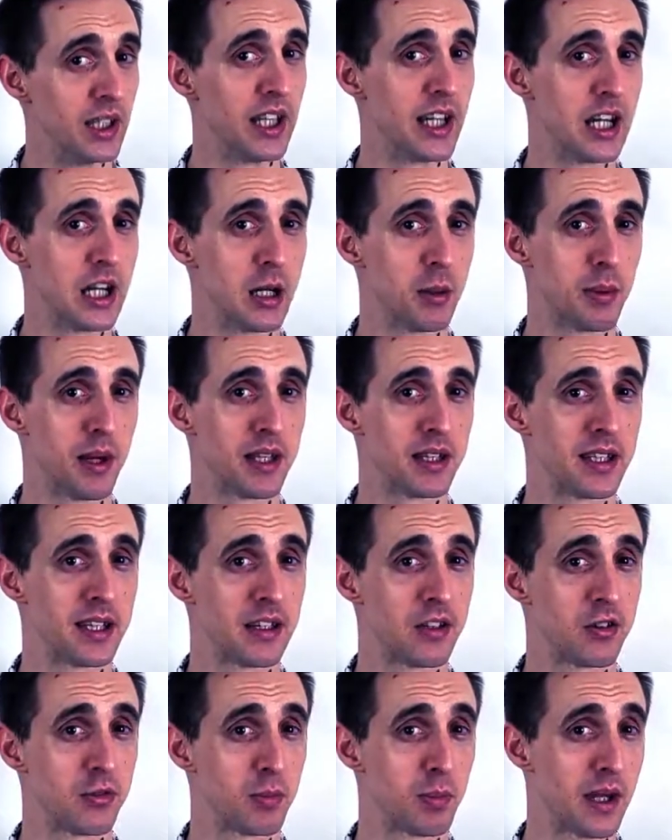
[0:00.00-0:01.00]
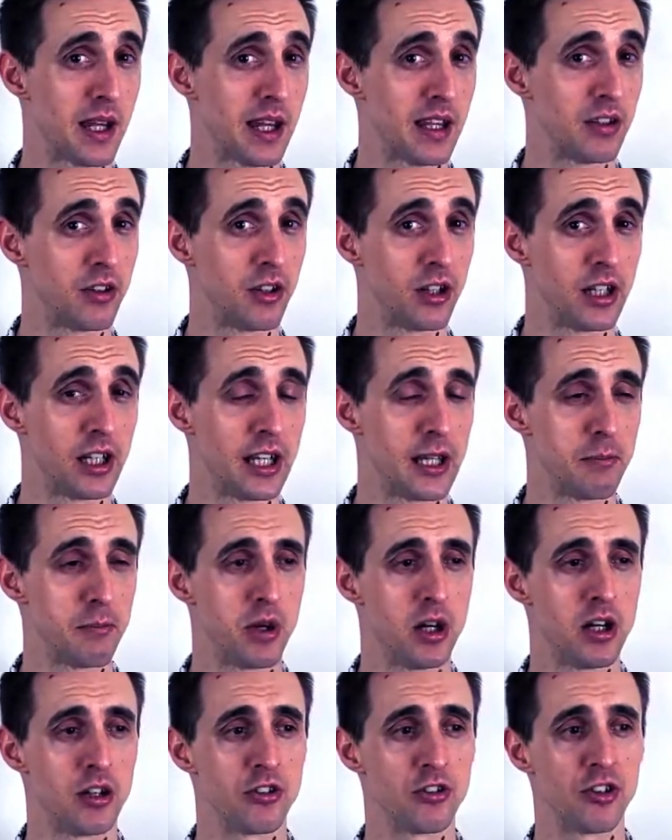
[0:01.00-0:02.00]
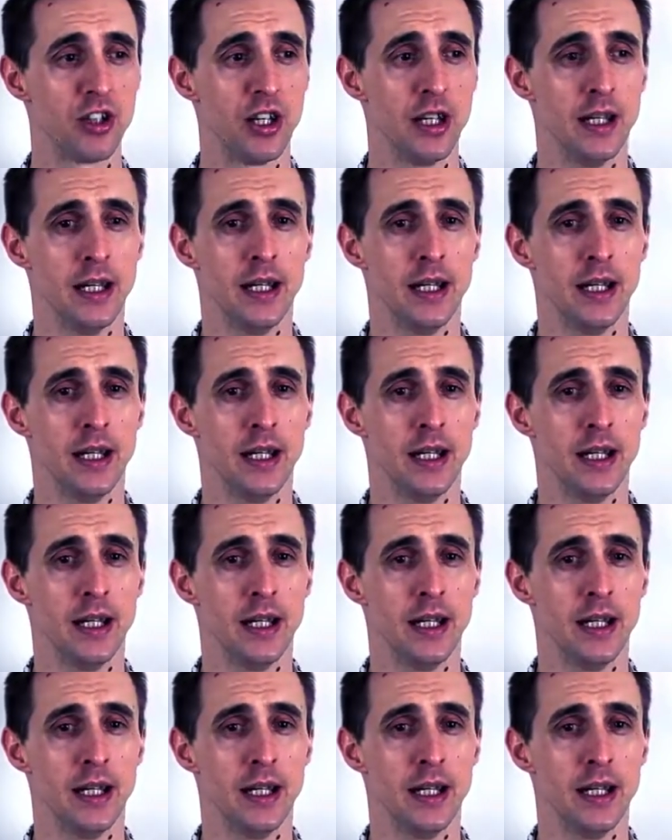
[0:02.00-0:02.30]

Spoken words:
hear about that as planned early in March.